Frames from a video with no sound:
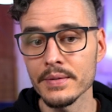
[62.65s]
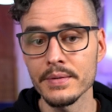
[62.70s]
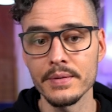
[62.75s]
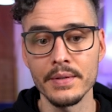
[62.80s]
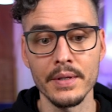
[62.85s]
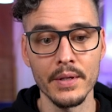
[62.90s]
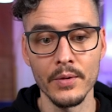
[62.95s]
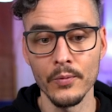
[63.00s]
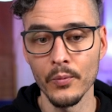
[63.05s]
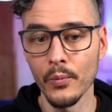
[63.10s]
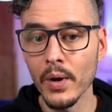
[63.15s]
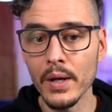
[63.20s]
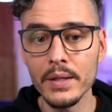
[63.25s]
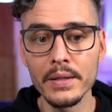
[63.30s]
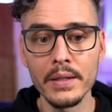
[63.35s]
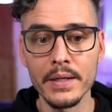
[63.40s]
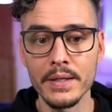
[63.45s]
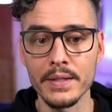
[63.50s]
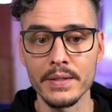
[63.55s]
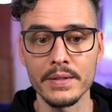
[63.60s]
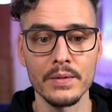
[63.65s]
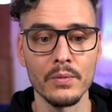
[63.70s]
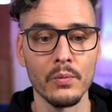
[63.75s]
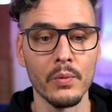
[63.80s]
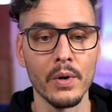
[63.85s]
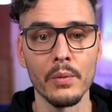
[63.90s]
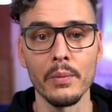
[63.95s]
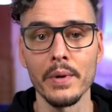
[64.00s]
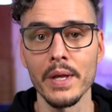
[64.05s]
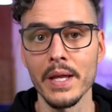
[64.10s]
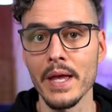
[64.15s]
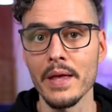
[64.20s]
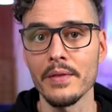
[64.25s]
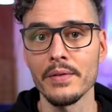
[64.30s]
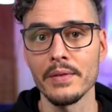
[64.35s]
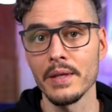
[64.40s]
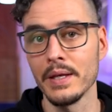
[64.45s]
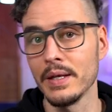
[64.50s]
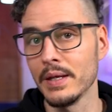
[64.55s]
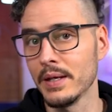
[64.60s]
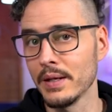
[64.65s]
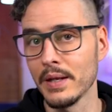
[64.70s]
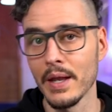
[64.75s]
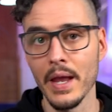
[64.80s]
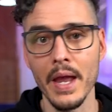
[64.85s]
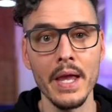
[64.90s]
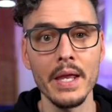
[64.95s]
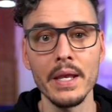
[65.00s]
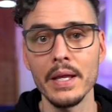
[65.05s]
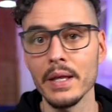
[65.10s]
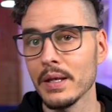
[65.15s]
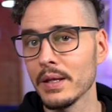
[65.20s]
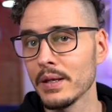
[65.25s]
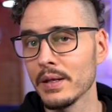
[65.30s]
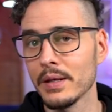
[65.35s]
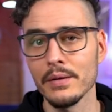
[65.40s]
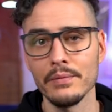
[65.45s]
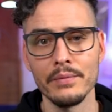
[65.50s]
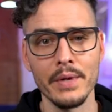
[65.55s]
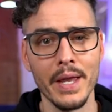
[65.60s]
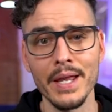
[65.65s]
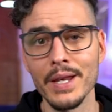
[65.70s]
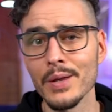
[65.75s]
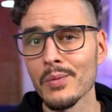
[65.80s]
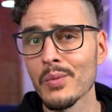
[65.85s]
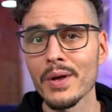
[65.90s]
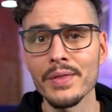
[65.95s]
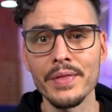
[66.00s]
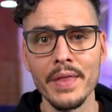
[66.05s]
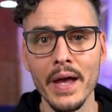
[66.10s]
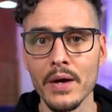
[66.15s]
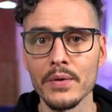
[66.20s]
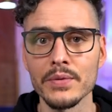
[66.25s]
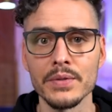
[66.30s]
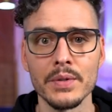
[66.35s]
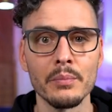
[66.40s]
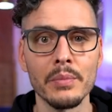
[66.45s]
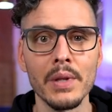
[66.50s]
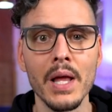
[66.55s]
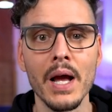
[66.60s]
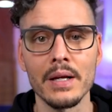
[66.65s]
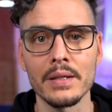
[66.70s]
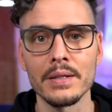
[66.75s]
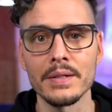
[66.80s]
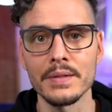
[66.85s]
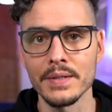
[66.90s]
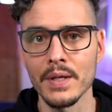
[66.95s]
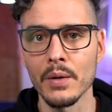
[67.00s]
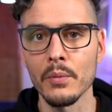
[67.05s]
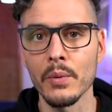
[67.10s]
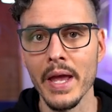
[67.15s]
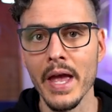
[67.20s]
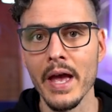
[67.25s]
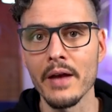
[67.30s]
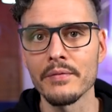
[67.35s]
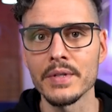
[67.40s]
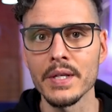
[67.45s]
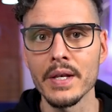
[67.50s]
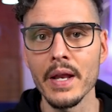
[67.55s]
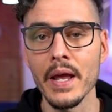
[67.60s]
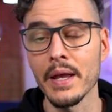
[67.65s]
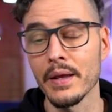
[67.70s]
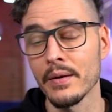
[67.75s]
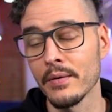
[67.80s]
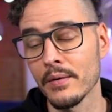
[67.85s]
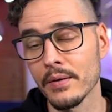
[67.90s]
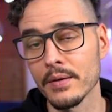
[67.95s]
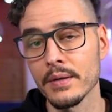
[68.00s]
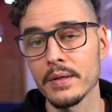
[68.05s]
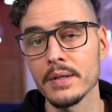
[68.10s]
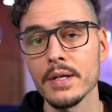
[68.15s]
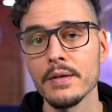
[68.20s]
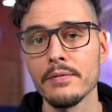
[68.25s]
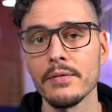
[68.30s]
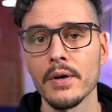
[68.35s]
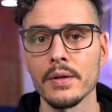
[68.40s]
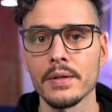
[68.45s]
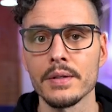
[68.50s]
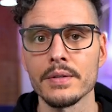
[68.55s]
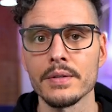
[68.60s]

is the one list where we get the eighty, eighty-one thousand block lists that we have today on the default